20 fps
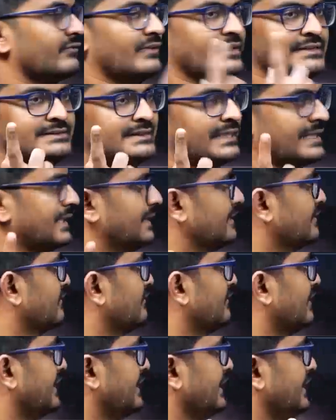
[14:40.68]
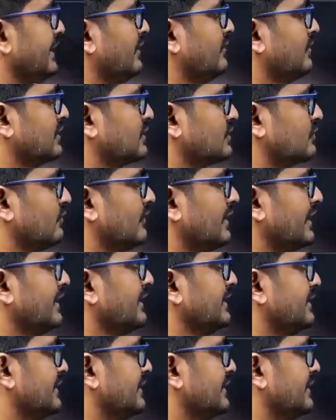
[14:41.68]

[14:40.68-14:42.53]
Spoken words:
1 second, when t equals to 1,